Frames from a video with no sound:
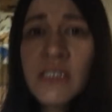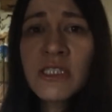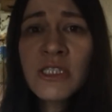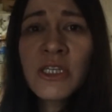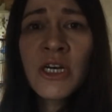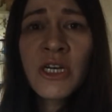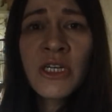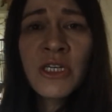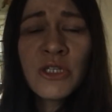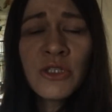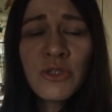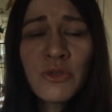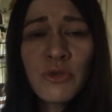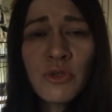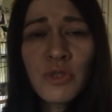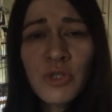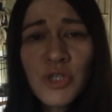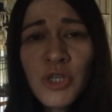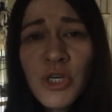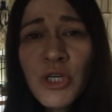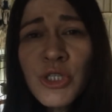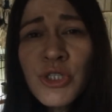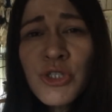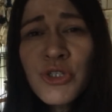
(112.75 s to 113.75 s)
is going to do
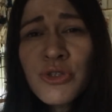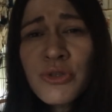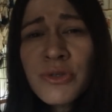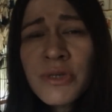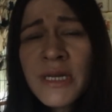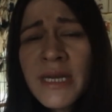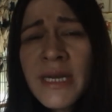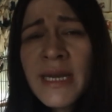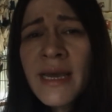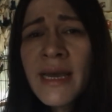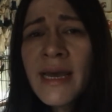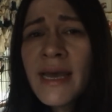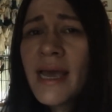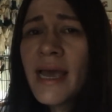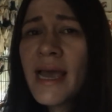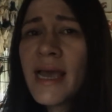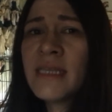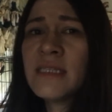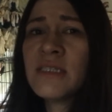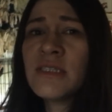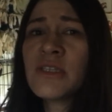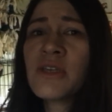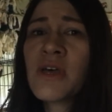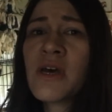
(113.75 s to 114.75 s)
surgery
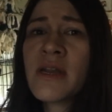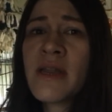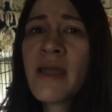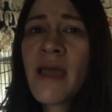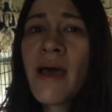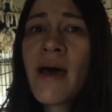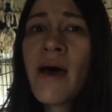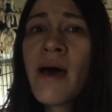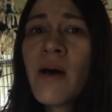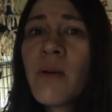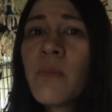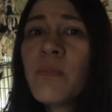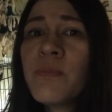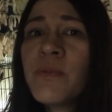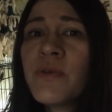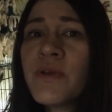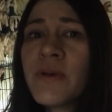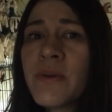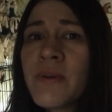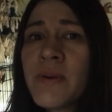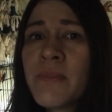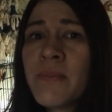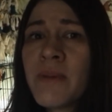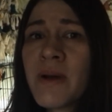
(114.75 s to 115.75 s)
and it's going to help
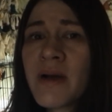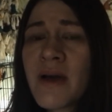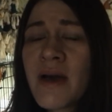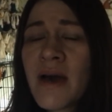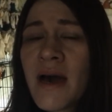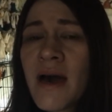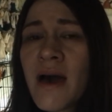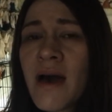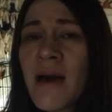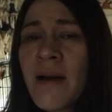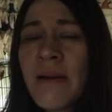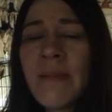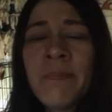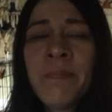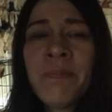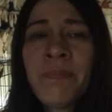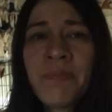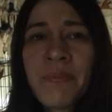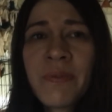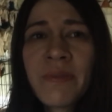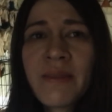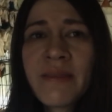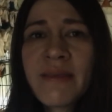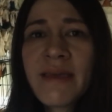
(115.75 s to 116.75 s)
the macaw
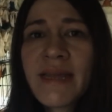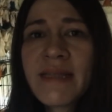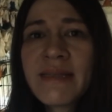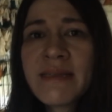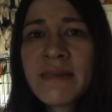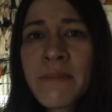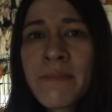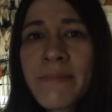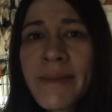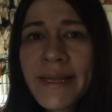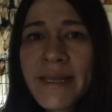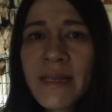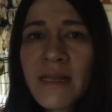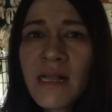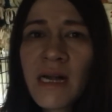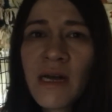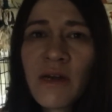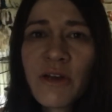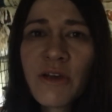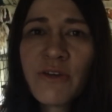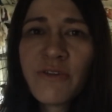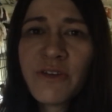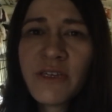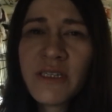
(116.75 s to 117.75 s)
get the metal
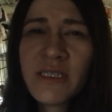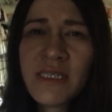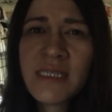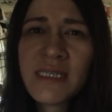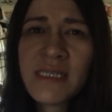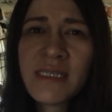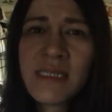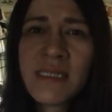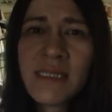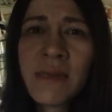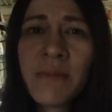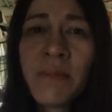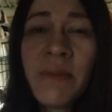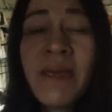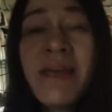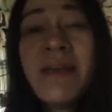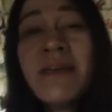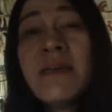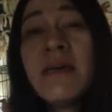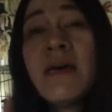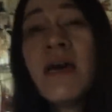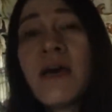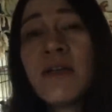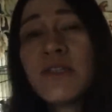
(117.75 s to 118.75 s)
out of his system.
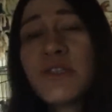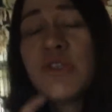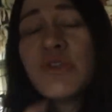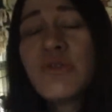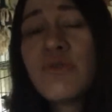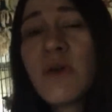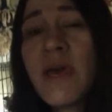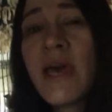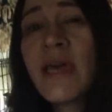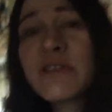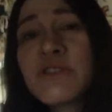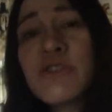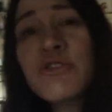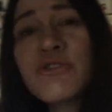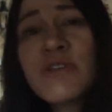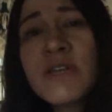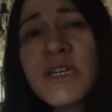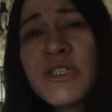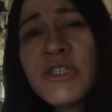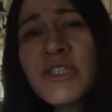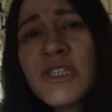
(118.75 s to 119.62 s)
Here are two x-ray